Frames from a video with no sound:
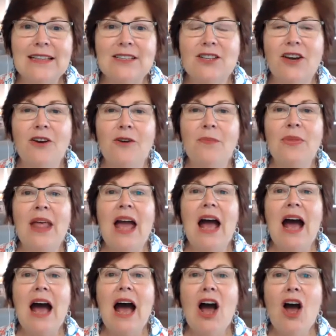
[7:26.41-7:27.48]
So
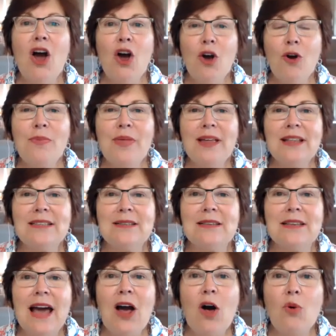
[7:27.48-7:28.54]
I hope that's
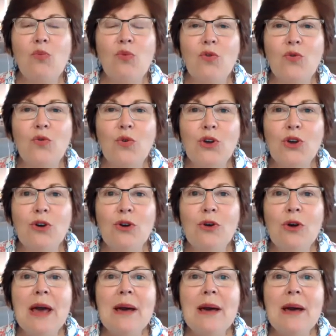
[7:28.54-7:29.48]
helpful for you,